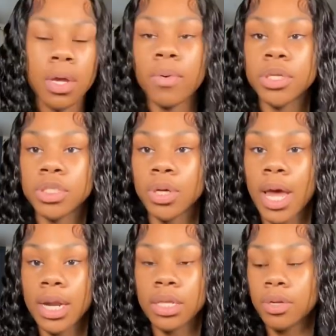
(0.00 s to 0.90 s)
We're just gonna
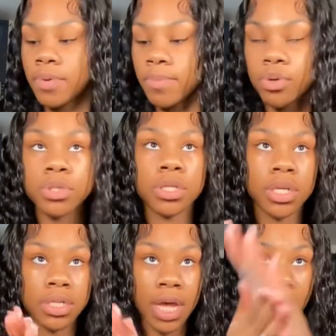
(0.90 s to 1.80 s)
add a little bit of mousse to
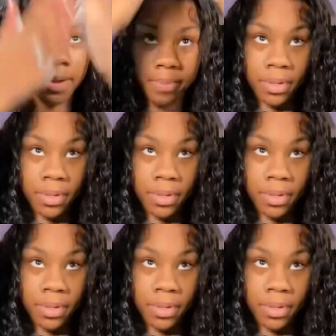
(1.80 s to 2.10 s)
the top.